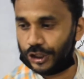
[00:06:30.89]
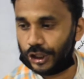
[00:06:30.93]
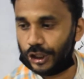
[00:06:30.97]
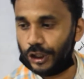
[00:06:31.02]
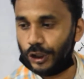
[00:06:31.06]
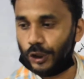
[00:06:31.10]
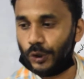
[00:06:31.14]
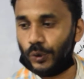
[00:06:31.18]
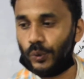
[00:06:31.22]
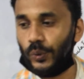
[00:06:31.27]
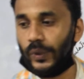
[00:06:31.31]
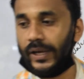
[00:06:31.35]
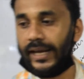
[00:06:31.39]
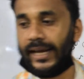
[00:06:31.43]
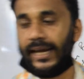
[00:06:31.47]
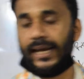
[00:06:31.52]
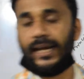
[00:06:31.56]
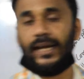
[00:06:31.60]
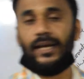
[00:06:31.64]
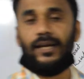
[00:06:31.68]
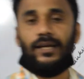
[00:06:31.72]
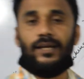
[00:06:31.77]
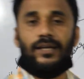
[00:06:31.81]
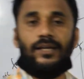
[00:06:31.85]
to
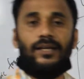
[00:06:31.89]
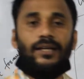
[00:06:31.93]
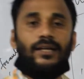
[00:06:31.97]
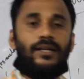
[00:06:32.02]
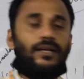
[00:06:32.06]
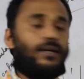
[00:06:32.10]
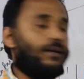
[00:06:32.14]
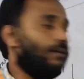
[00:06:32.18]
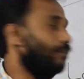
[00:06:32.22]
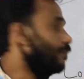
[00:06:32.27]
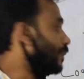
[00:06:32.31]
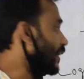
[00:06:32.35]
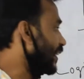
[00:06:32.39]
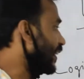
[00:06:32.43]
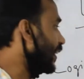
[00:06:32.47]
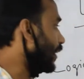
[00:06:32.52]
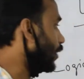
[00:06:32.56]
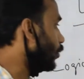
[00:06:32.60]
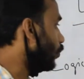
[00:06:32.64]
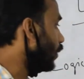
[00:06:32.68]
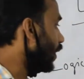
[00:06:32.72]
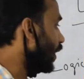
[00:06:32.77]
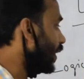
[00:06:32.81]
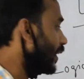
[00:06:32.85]
a
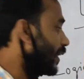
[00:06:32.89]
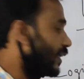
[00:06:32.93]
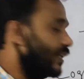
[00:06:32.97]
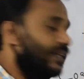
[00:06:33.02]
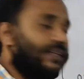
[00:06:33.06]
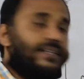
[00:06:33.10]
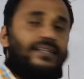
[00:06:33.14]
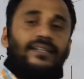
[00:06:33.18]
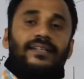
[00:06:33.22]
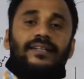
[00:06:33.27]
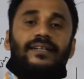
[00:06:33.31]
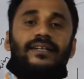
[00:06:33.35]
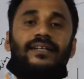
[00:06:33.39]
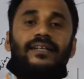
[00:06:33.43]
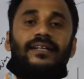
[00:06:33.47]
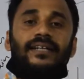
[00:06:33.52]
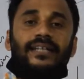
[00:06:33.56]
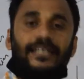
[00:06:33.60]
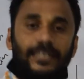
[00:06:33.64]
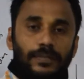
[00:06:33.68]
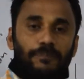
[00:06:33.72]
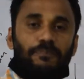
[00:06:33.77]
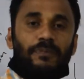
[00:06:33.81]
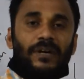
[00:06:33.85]
particular
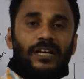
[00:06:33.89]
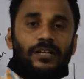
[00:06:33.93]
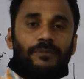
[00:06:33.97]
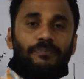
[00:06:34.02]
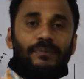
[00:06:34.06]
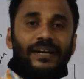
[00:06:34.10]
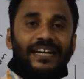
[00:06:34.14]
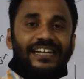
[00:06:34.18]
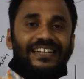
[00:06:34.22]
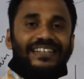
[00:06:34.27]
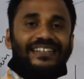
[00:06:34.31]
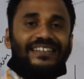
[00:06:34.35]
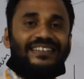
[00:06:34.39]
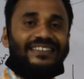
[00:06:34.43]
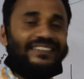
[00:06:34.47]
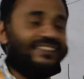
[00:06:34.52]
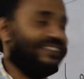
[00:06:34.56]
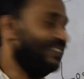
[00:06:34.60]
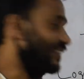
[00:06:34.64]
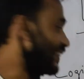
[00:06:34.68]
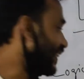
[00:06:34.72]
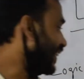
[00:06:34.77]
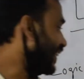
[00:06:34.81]
department, that